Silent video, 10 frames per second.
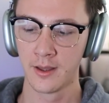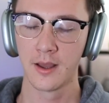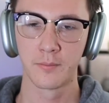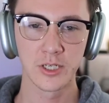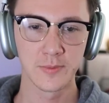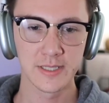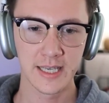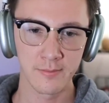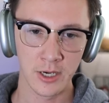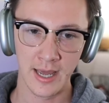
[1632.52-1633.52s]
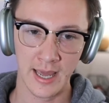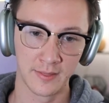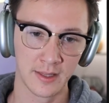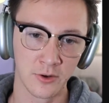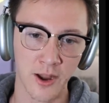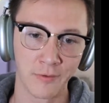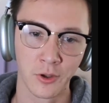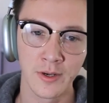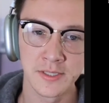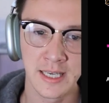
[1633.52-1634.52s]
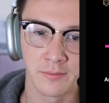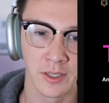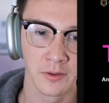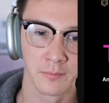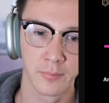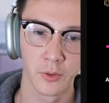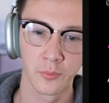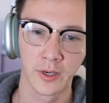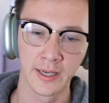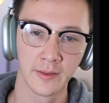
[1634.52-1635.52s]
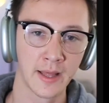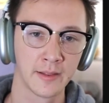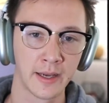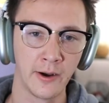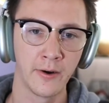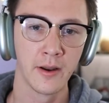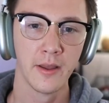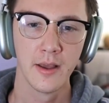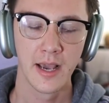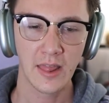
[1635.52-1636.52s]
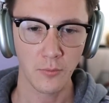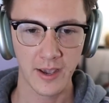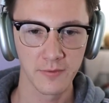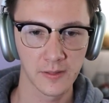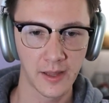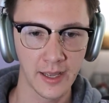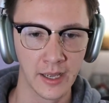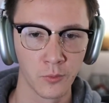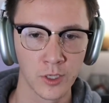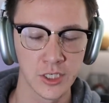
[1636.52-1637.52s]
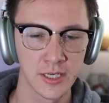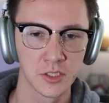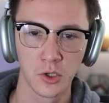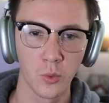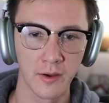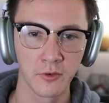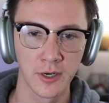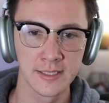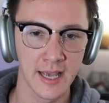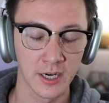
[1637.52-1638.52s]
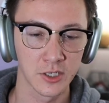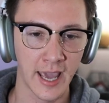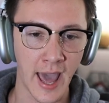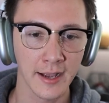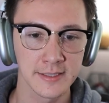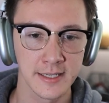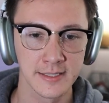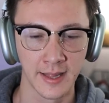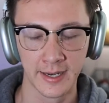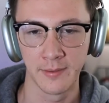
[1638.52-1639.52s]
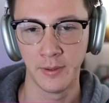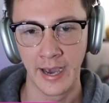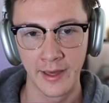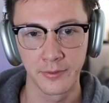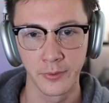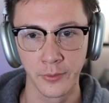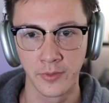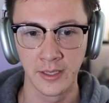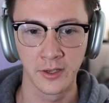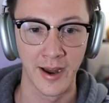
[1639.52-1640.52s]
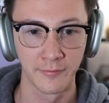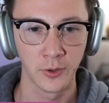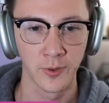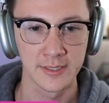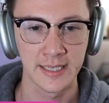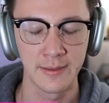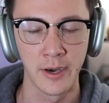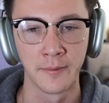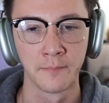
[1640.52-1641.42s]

Prisma schema and the GraphQL schema, both working in that layer. And then we have the client, which is whoever is actually accessing that API through the GraphQL schema.